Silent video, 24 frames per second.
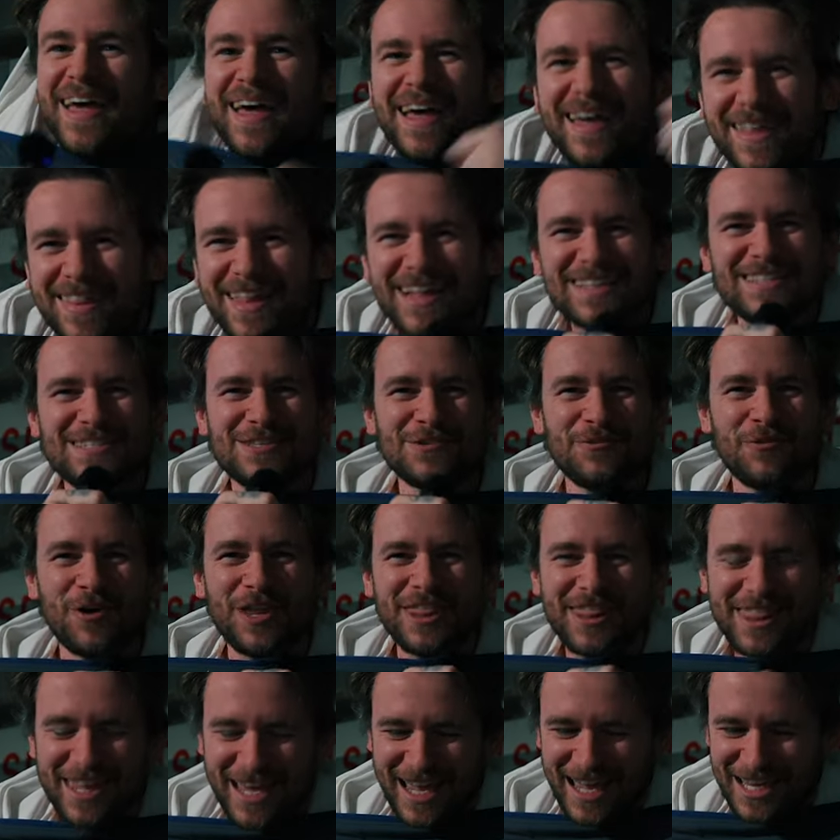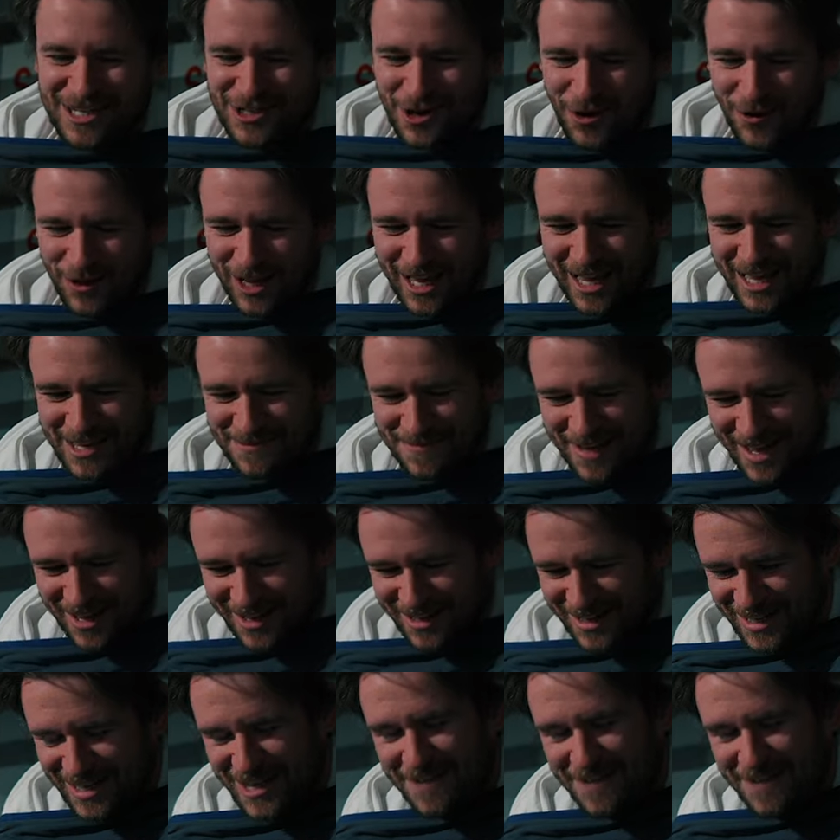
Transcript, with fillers: And that's the one thing I don't like about it.